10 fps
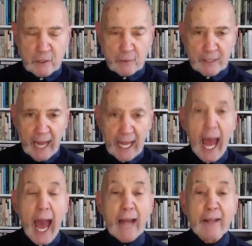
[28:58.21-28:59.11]
and
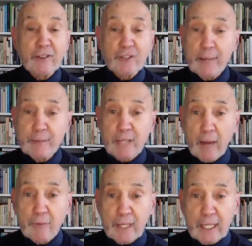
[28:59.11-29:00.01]
at the same
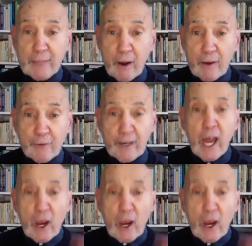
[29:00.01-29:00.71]
time feeling very free,